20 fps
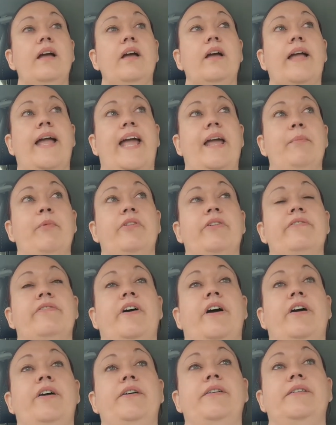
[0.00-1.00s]
came on the
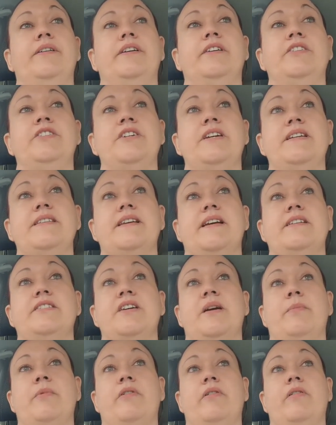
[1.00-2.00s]
phone and she said,
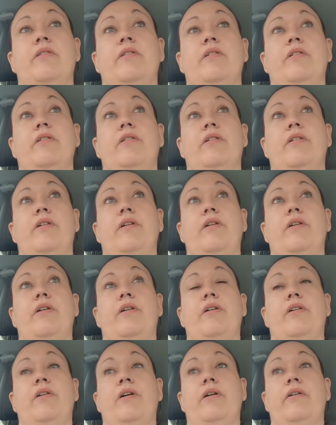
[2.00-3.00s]
Gemma,
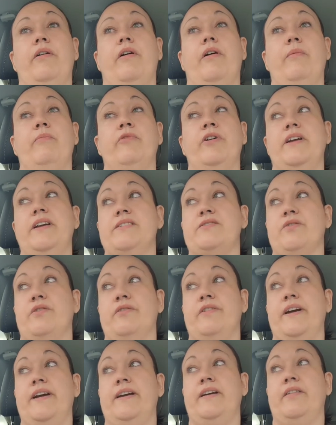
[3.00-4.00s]
I'm really
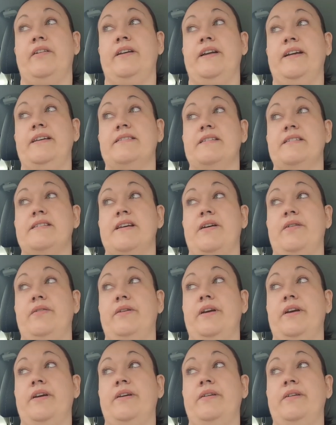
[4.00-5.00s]
sorry, I need to tell
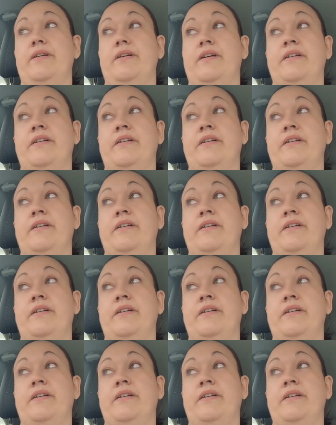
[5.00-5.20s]
you.